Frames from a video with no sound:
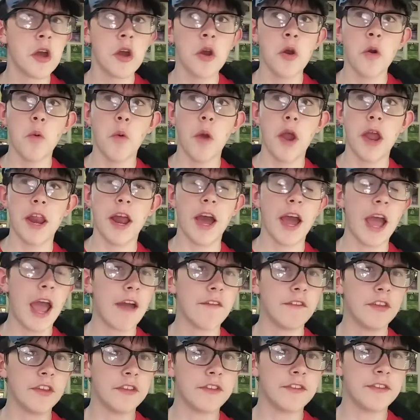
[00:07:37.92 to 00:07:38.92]
wait, I
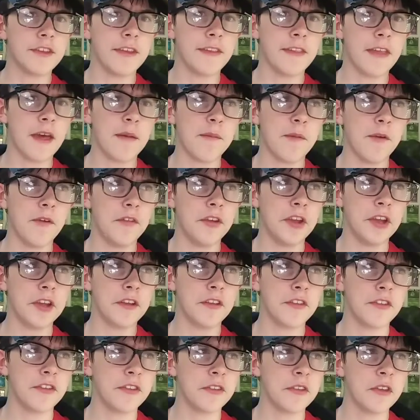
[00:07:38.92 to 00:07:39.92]
haven't seen that movie
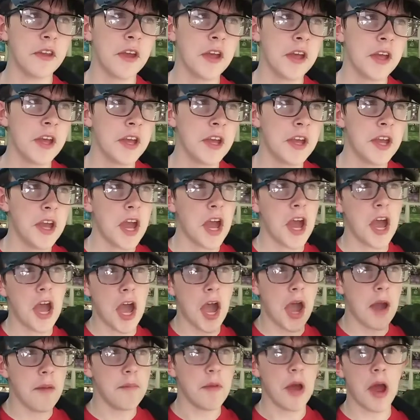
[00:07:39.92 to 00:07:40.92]
because
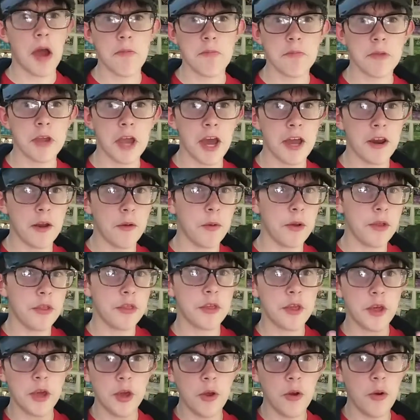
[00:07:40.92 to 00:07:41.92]
I'm, I'm kind of with
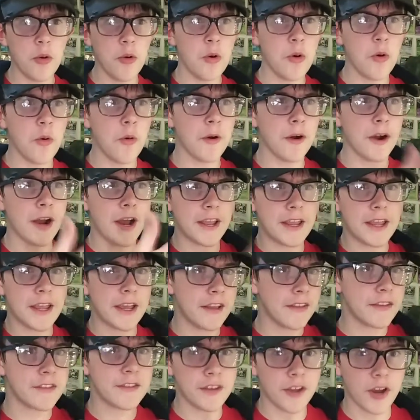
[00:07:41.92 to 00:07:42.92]
you where I
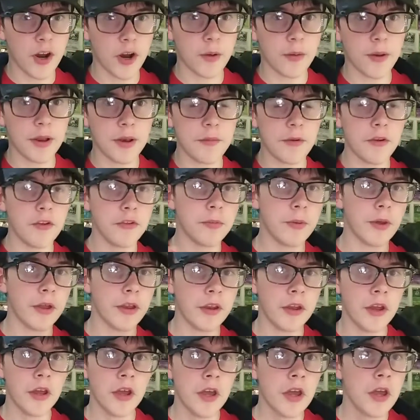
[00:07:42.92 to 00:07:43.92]
can't see R-rated movies, but,
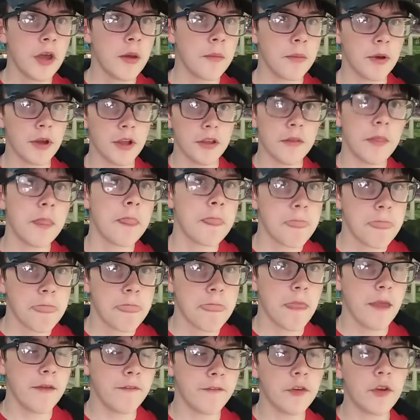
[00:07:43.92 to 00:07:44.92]
but
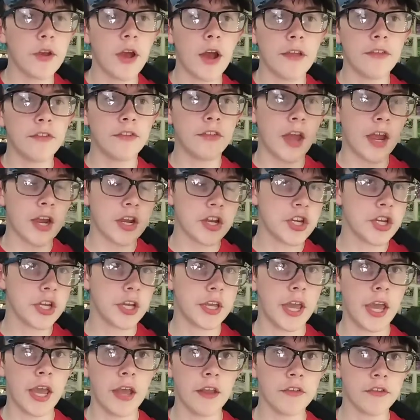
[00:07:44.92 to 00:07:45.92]
if you guys actually
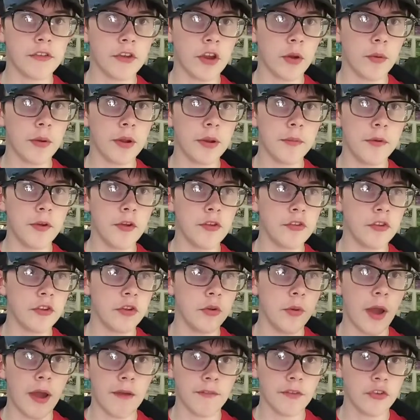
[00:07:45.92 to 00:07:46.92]
can see R-rated movies and you
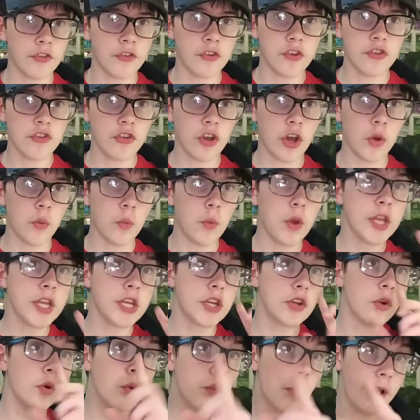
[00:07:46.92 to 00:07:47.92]
haven't seen John Wick,
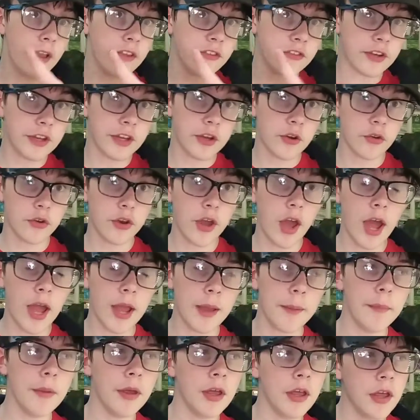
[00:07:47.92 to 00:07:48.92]
you're wasting your
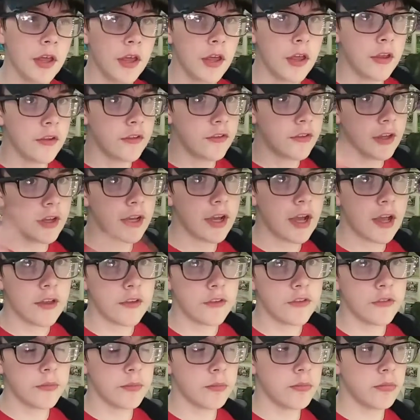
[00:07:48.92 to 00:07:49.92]
time. See you
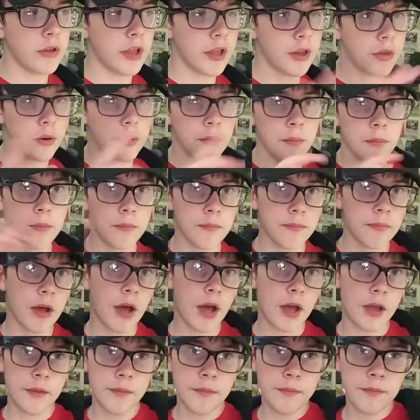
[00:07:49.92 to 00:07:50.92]
guys later.
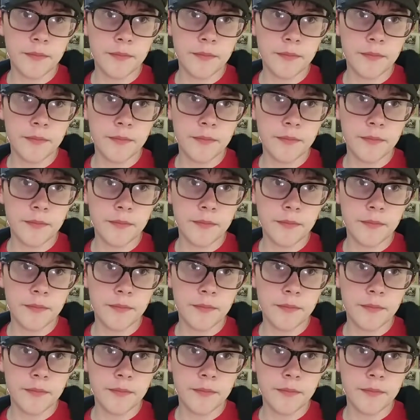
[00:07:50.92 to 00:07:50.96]
Bye.